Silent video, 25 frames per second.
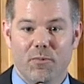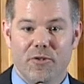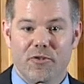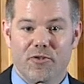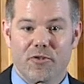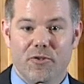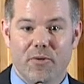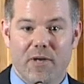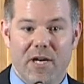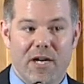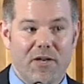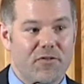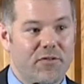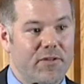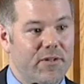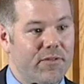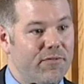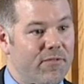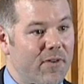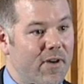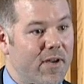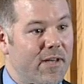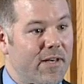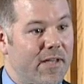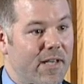Would you actually
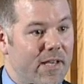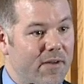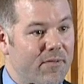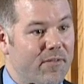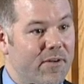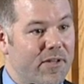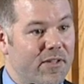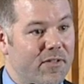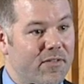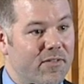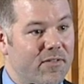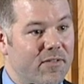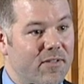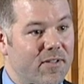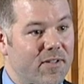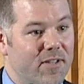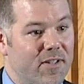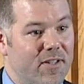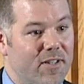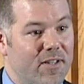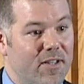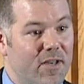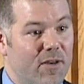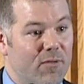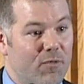find evidence
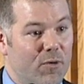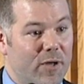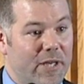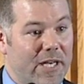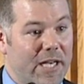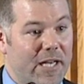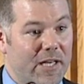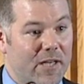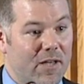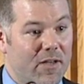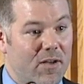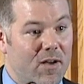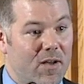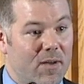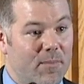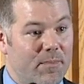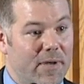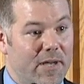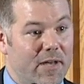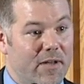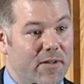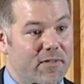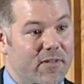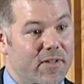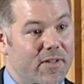of organic
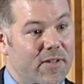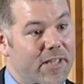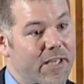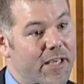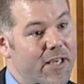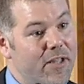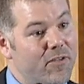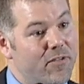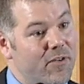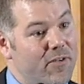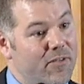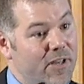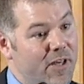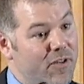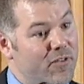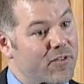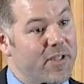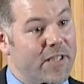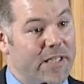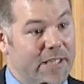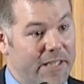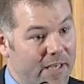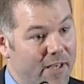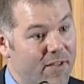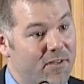compounds? And the answer is
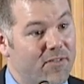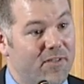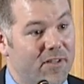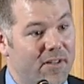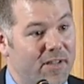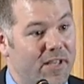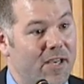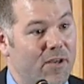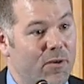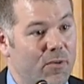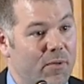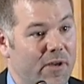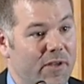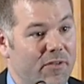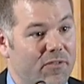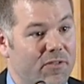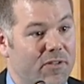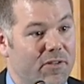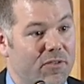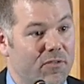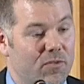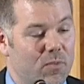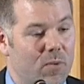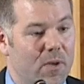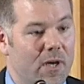actually yes to that
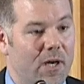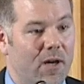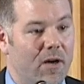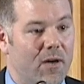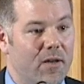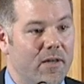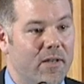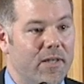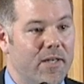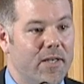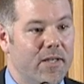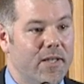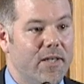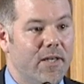question as well.